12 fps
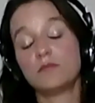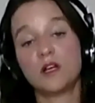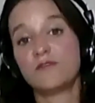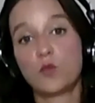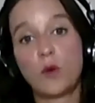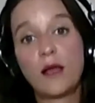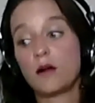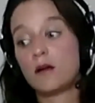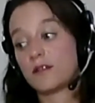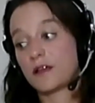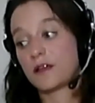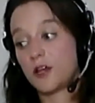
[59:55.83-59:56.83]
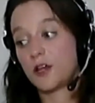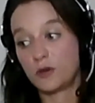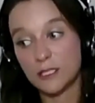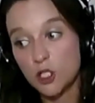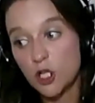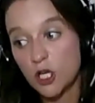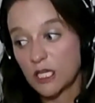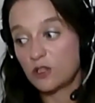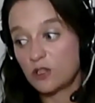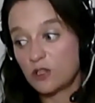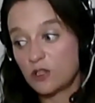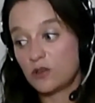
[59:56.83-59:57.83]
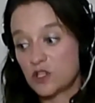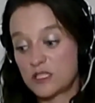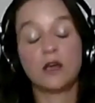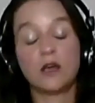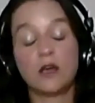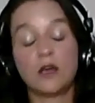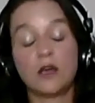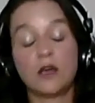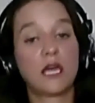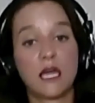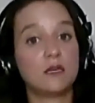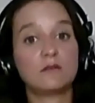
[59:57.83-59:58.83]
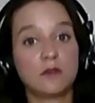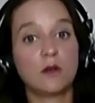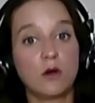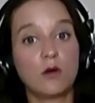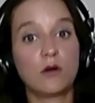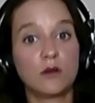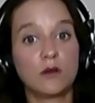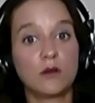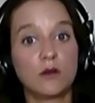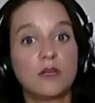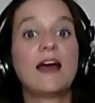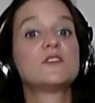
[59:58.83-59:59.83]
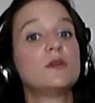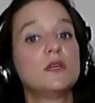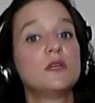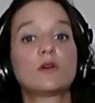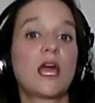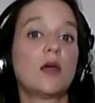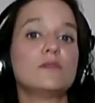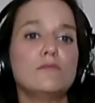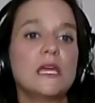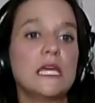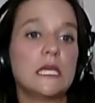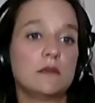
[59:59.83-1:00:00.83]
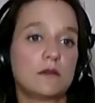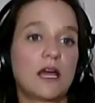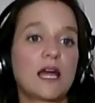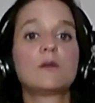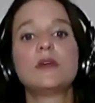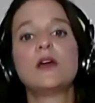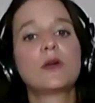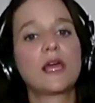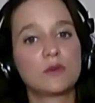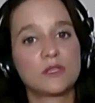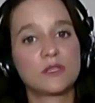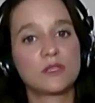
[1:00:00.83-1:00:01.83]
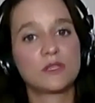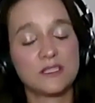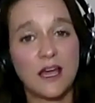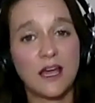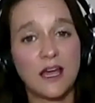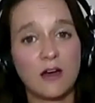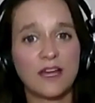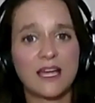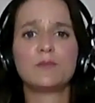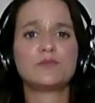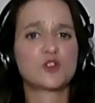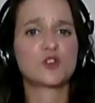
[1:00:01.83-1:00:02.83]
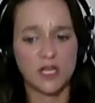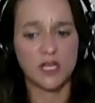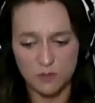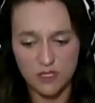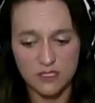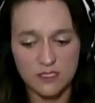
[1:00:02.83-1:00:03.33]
of the well there, you can look and you can just see, okay, you know, I have to be okay with me. I got to be okay with the self. I got to trust the